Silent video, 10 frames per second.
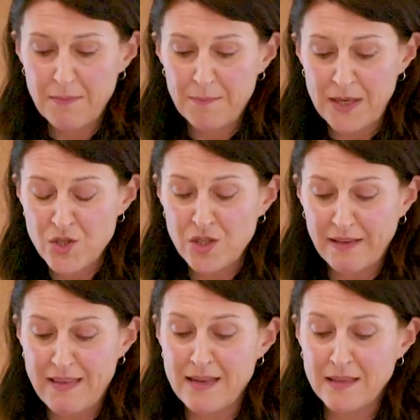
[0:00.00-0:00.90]
Mentioning
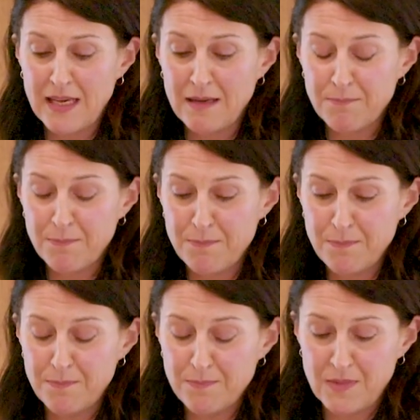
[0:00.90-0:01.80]
then
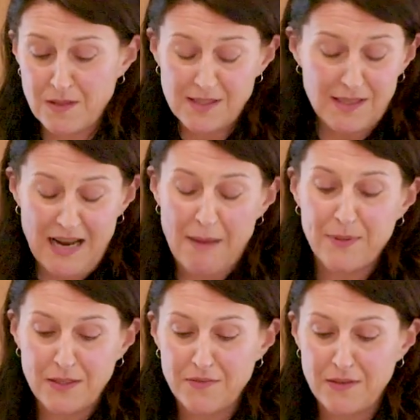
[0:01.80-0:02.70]
this can
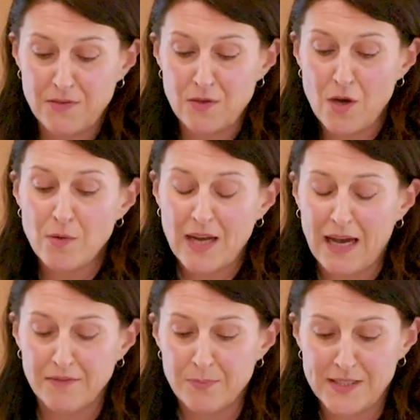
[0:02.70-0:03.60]
happen if you don't
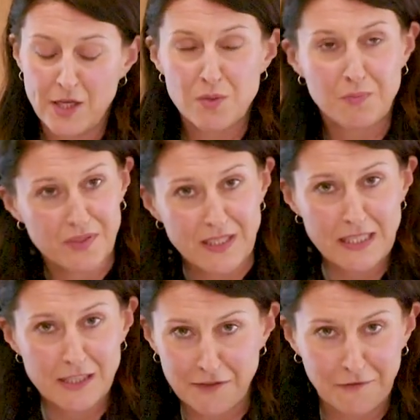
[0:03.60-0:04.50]
have possession
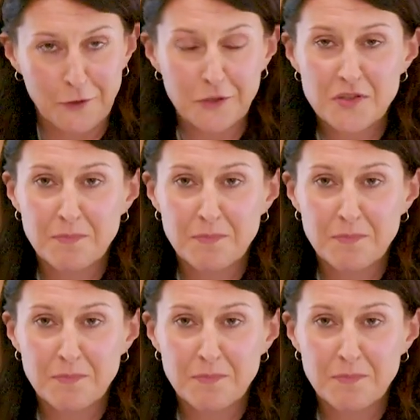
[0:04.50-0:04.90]
proceedings afoot,